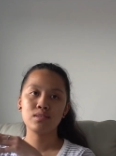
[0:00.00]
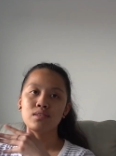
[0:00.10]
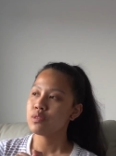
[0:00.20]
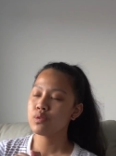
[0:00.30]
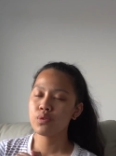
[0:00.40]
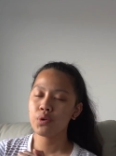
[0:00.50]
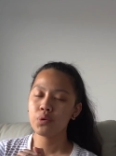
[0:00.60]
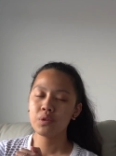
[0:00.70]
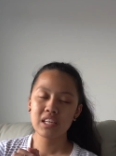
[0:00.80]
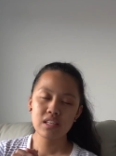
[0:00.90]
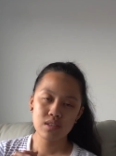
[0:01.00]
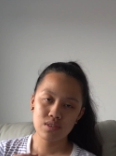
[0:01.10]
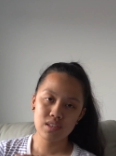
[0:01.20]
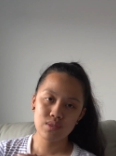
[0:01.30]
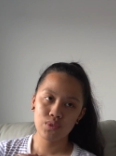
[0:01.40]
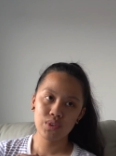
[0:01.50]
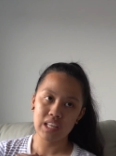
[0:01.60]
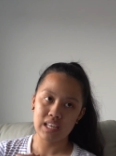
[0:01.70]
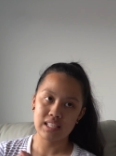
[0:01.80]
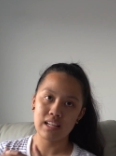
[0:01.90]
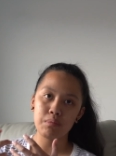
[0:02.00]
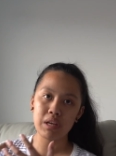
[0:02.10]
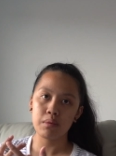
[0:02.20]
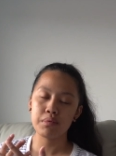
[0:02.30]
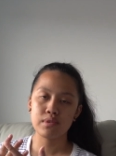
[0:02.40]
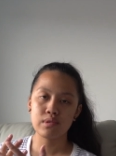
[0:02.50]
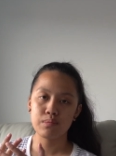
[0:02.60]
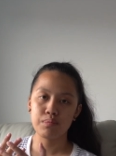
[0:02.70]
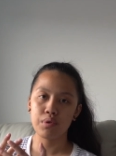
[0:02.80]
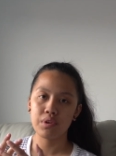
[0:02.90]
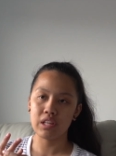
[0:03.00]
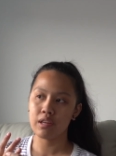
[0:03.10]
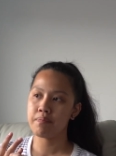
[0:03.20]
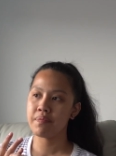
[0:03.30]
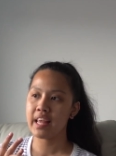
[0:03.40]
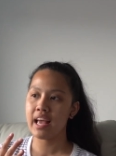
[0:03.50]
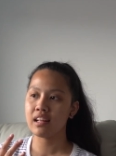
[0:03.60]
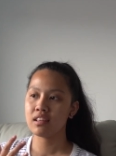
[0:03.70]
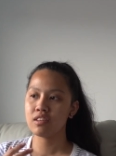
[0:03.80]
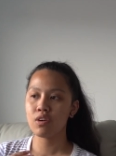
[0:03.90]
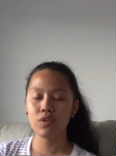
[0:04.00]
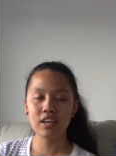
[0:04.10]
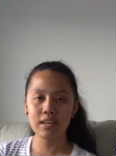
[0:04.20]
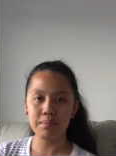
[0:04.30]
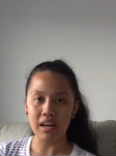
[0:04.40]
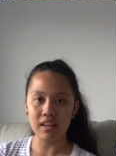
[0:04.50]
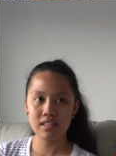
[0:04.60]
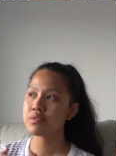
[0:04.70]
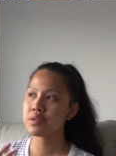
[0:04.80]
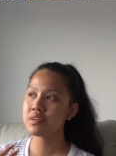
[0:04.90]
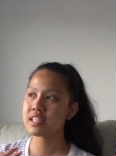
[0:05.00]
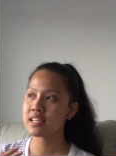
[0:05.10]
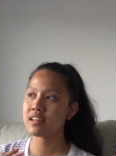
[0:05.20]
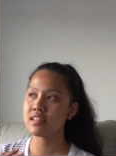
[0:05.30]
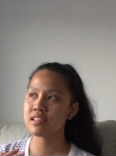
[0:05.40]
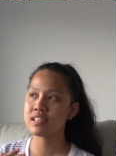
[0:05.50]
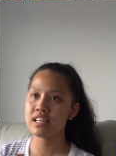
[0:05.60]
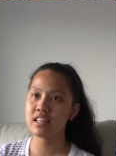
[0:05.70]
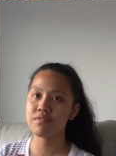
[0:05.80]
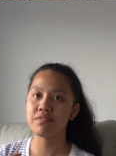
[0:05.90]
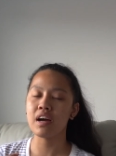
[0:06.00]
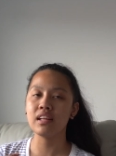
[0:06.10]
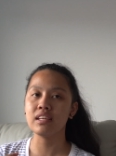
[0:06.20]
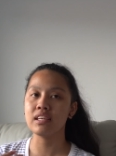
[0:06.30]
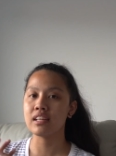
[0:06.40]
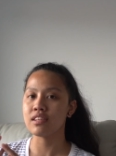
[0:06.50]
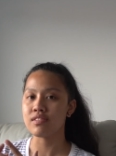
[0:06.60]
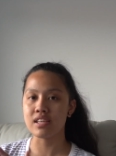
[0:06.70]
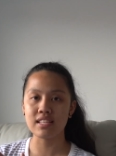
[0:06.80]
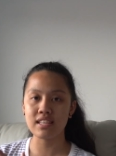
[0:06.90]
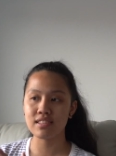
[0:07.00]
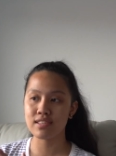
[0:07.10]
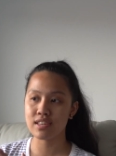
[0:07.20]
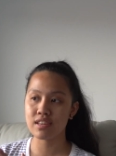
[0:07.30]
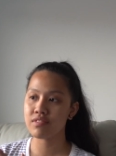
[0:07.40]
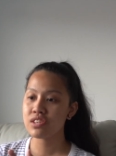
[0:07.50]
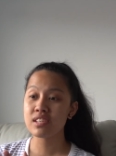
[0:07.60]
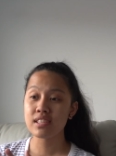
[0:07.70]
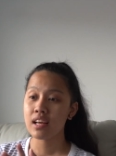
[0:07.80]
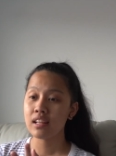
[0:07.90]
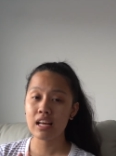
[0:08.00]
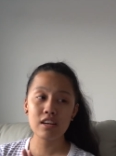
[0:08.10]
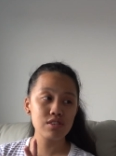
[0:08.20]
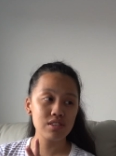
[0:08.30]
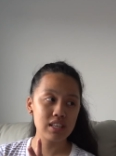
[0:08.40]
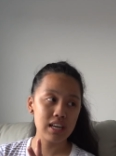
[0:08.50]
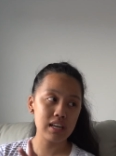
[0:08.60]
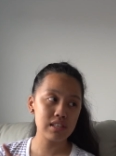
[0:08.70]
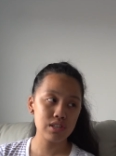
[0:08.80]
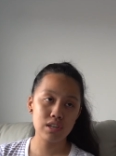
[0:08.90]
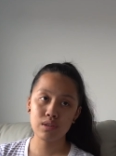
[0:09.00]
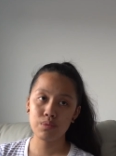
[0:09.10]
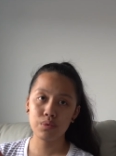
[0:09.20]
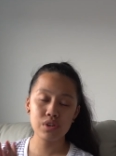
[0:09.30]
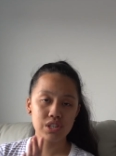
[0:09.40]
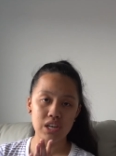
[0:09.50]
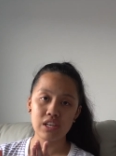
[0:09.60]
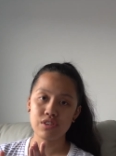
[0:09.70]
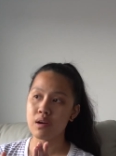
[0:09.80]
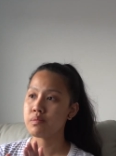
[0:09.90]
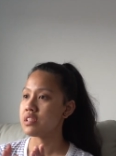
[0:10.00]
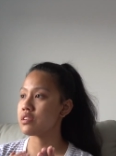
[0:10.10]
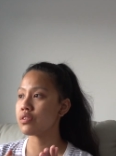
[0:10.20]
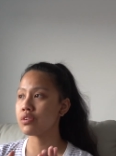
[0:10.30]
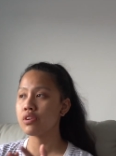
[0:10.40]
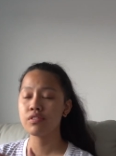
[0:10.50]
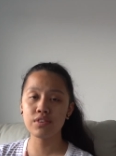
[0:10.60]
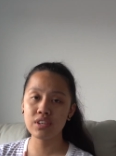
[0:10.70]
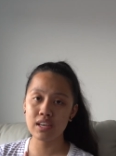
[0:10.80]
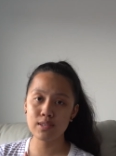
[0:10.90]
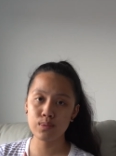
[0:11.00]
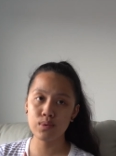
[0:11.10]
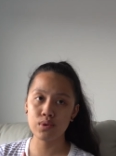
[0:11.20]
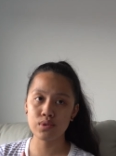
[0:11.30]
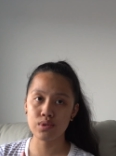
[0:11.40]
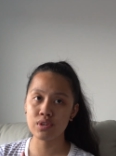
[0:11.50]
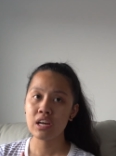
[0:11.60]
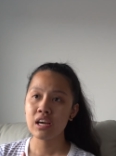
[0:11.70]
to do all these stressful things, and I'll be able to support them and not worry about it. I'm so excited to see them finally get the rest they deserve. Just lounge on the couch and watch K-dramas or go for nice walks, or